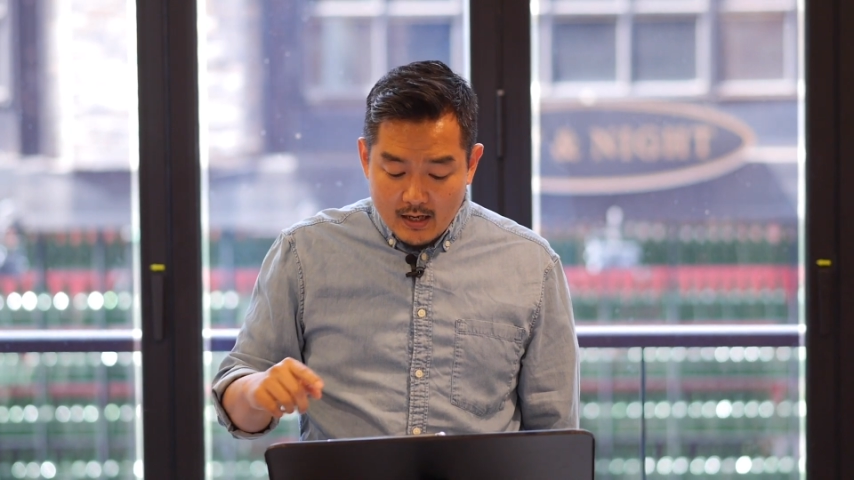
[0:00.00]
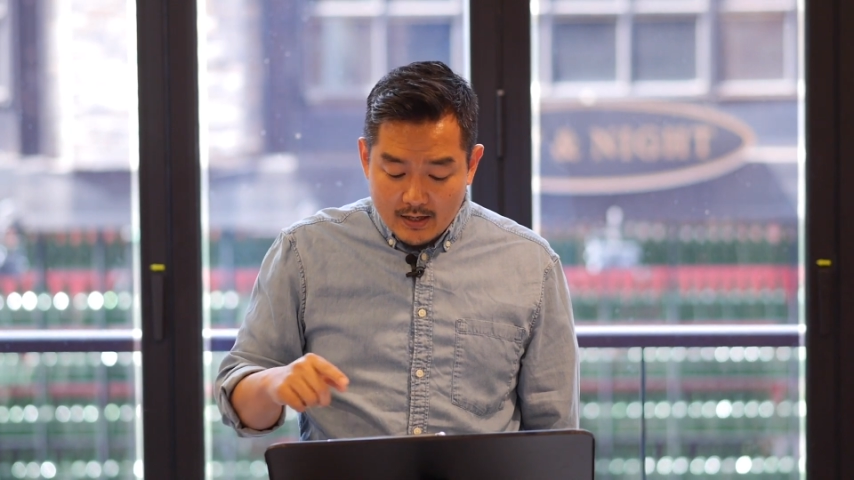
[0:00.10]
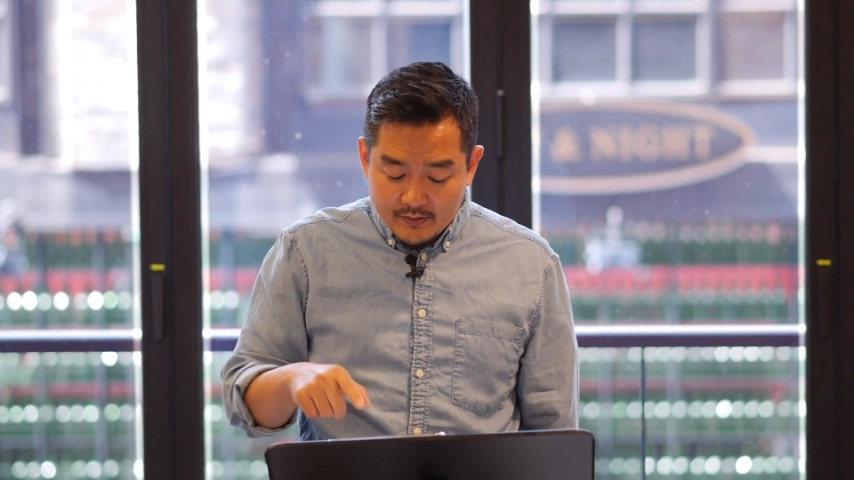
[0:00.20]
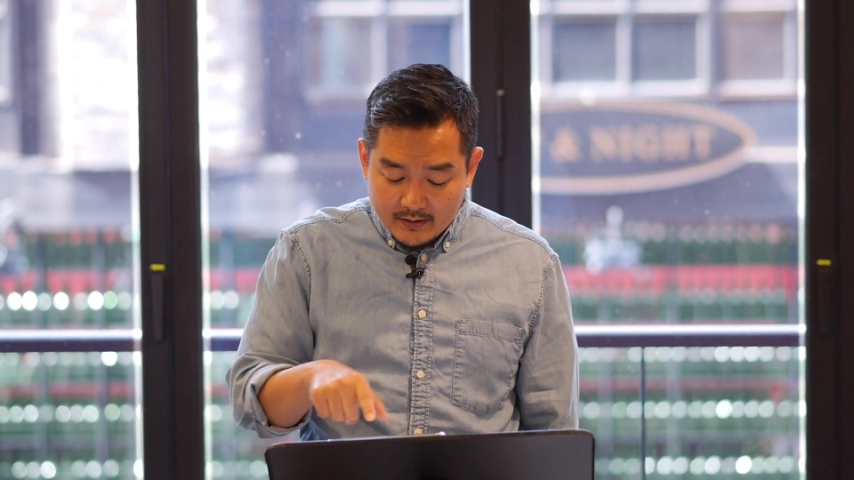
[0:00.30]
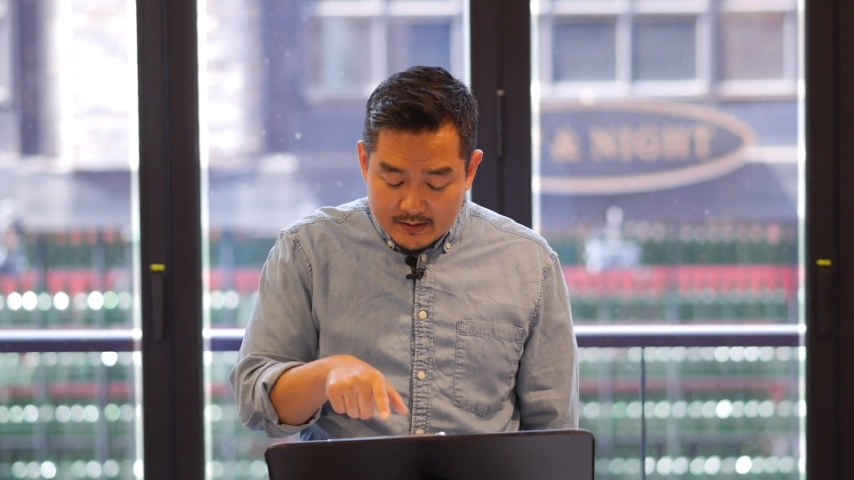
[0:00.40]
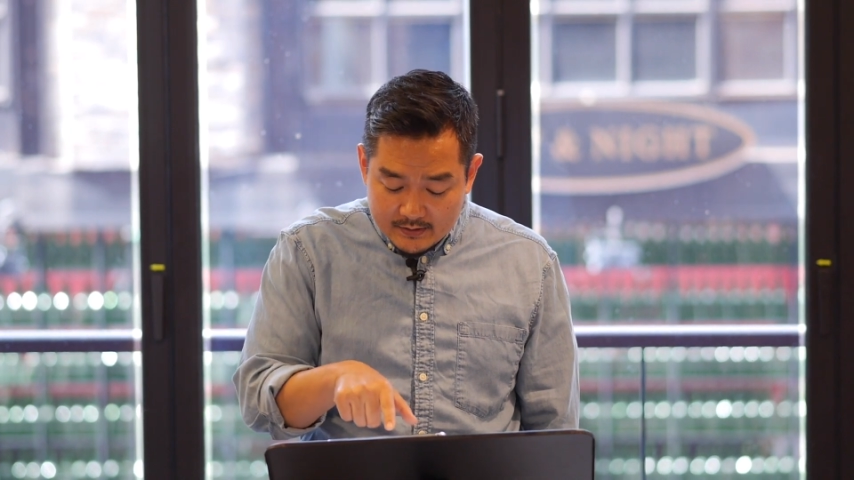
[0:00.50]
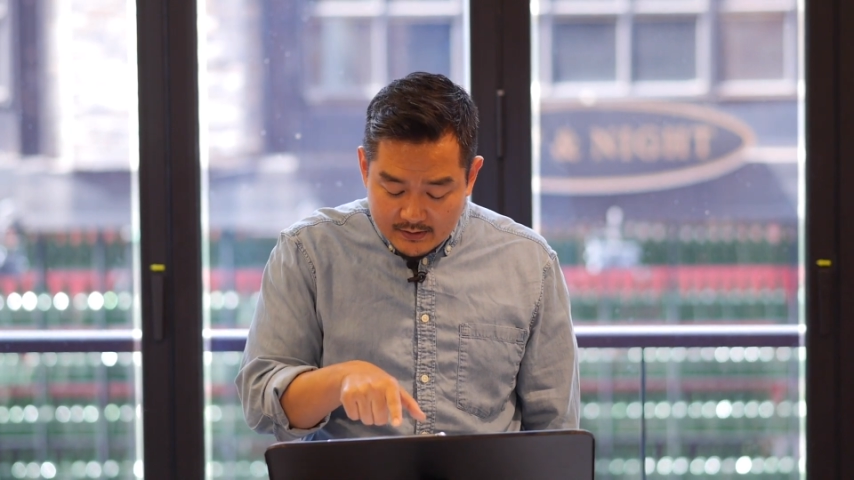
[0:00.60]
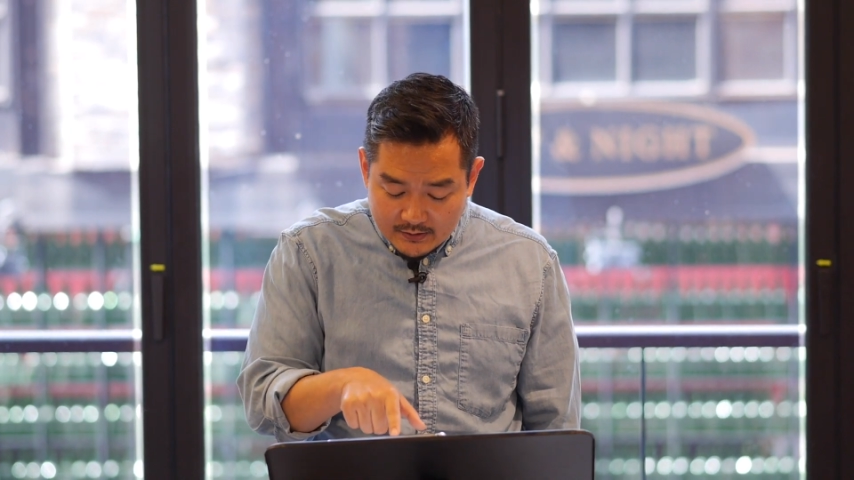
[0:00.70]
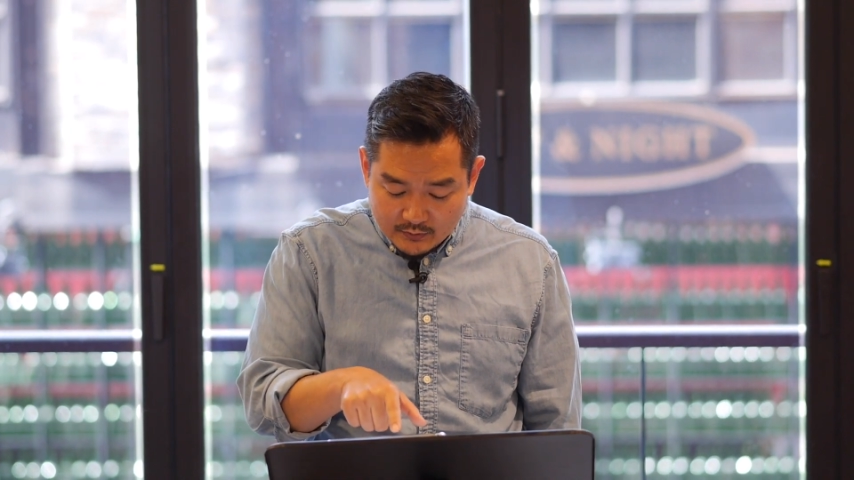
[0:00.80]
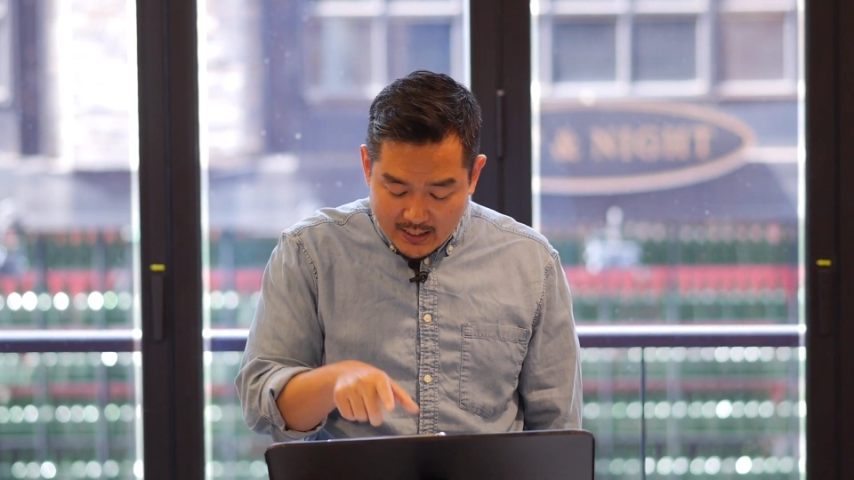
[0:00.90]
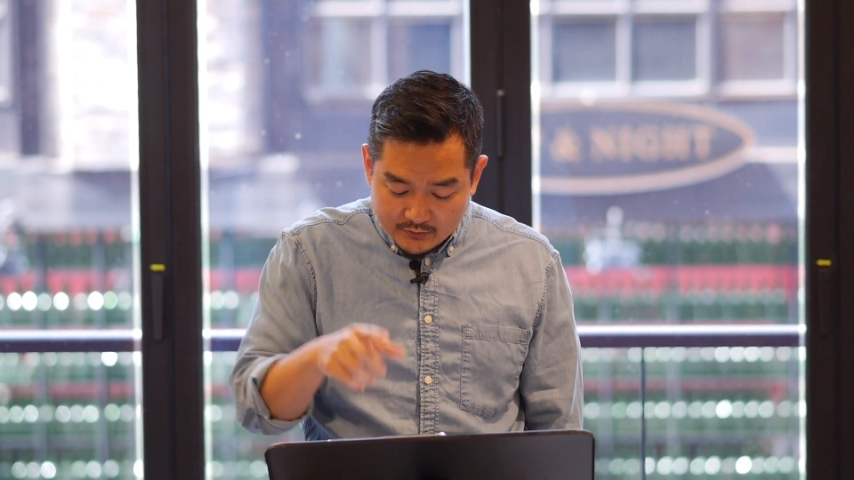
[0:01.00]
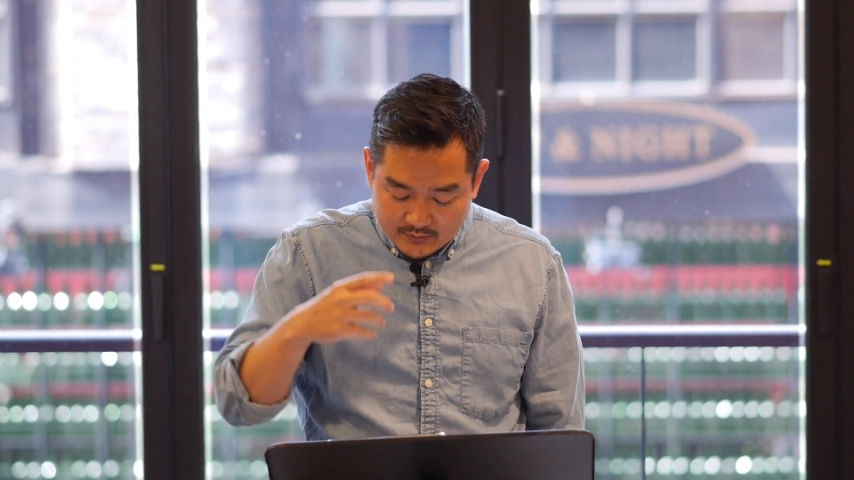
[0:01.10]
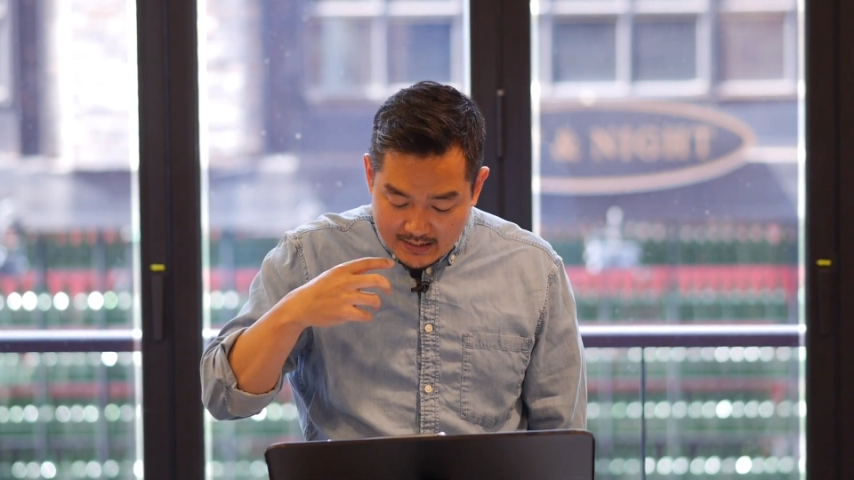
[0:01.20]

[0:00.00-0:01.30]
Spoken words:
I think in this, as